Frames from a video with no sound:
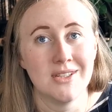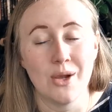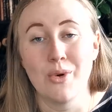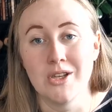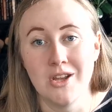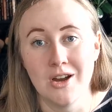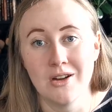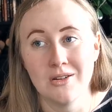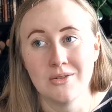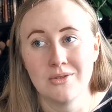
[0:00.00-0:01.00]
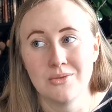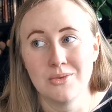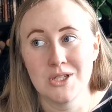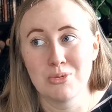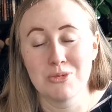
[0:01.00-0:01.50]
like 1 year,
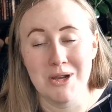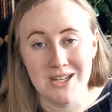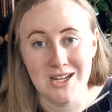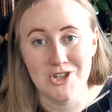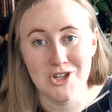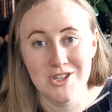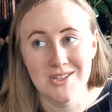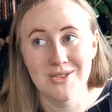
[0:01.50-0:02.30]
which was my intention,